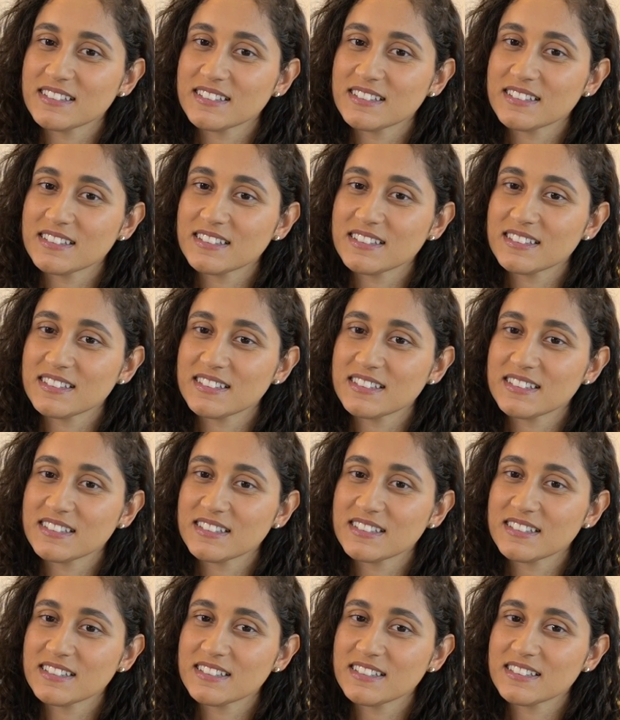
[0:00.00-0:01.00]

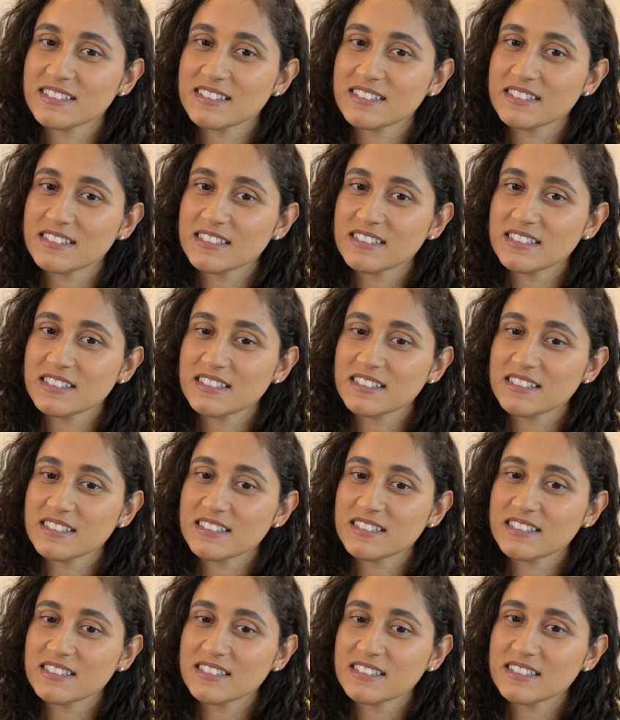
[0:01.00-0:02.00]

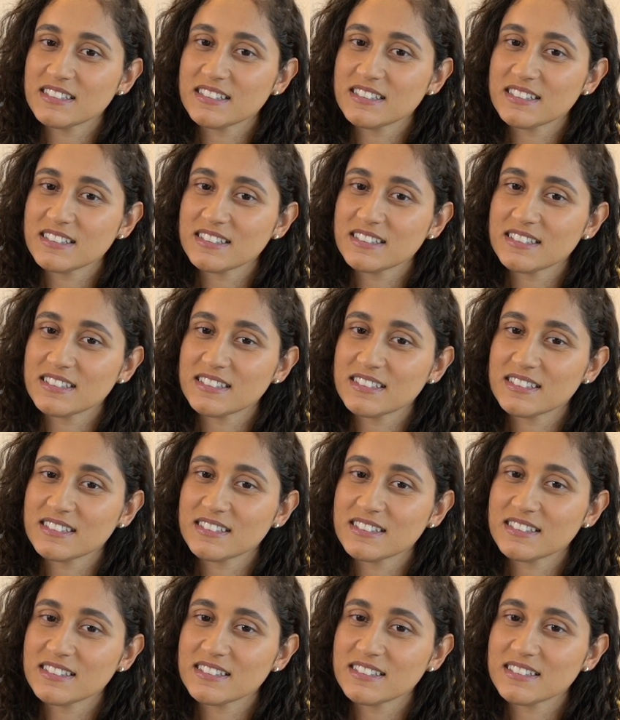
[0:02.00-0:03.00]

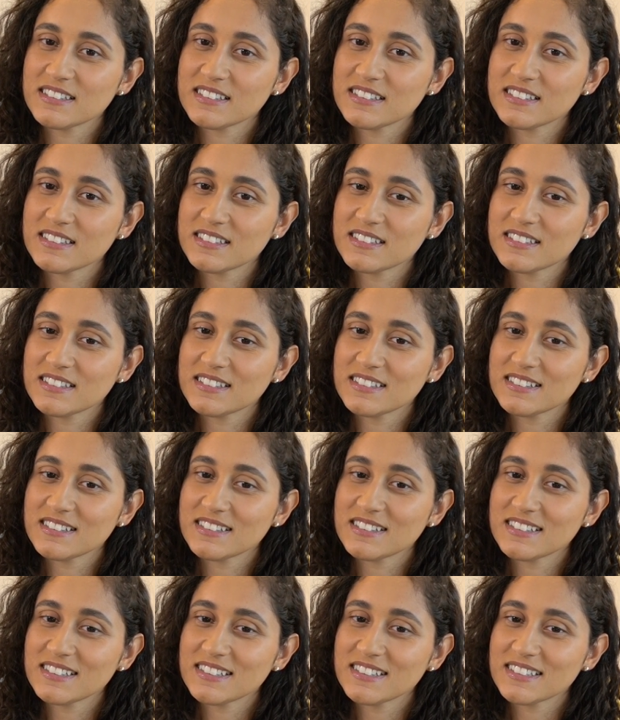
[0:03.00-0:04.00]

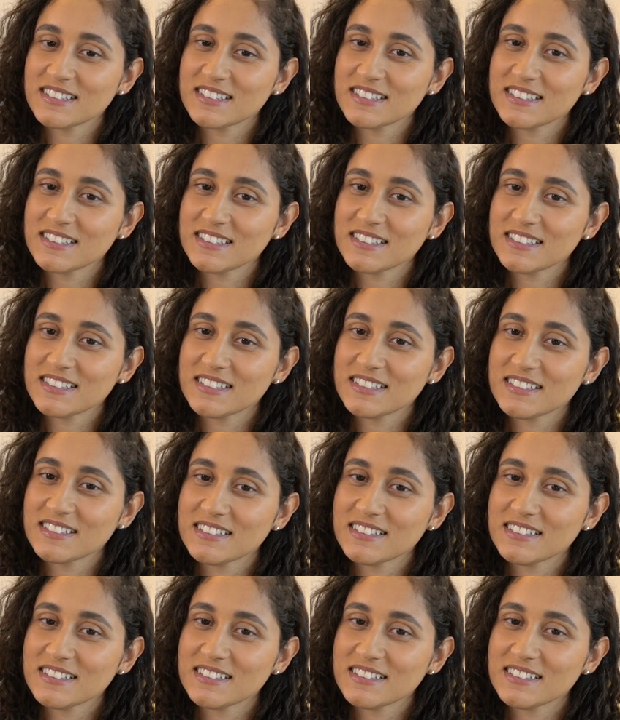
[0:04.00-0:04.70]
(not speaking)